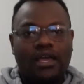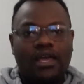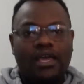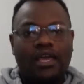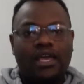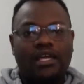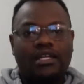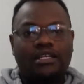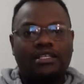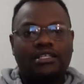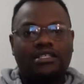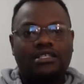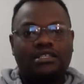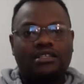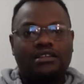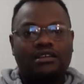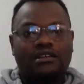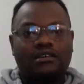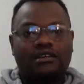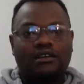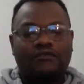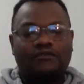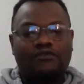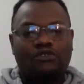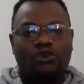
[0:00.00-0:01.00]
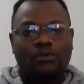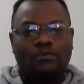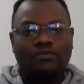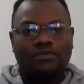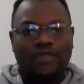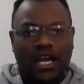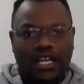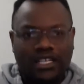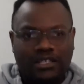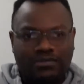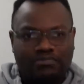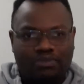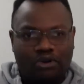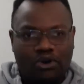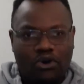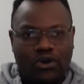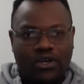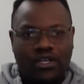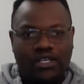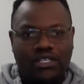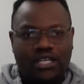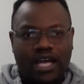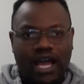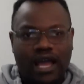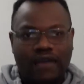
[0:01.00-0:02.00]
And from that
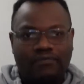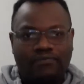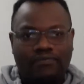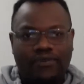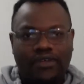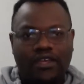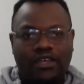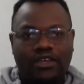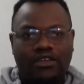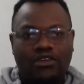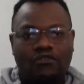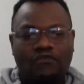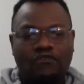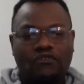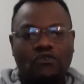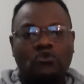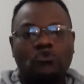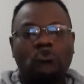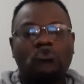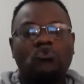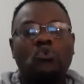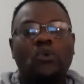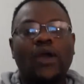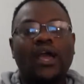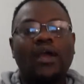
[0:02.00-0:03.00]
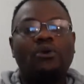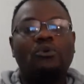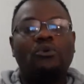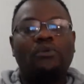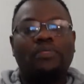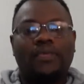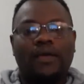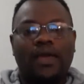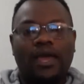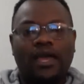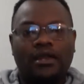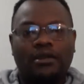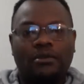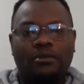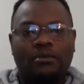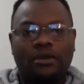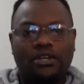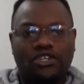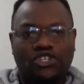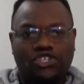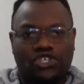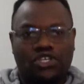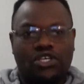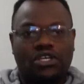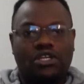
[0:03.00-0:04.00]
point, I think if you would work with any
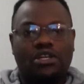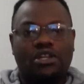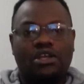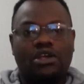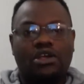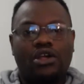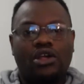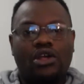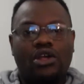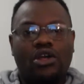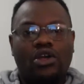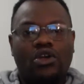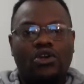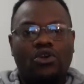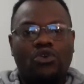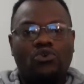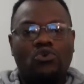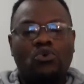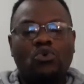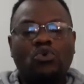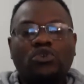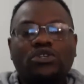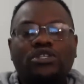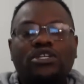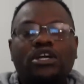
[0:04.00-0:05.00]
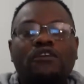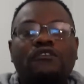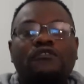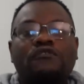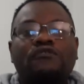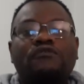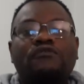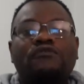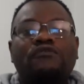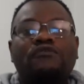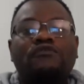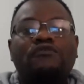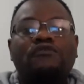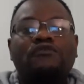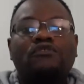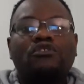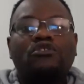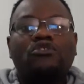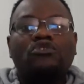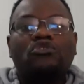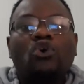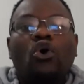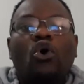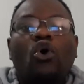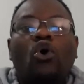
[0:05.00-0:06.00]
question, you would have
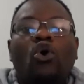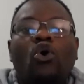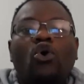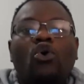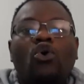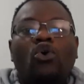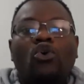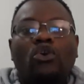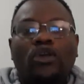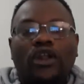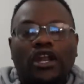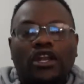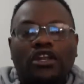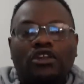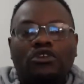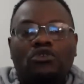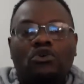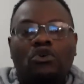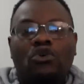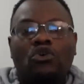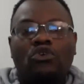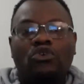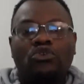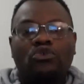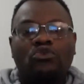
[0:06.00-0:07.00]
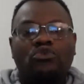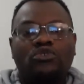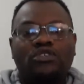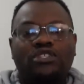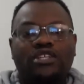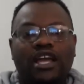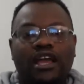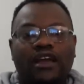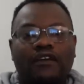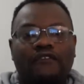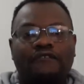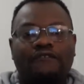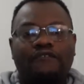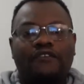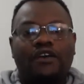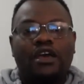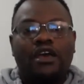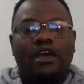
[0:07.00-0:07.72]
already know, you would have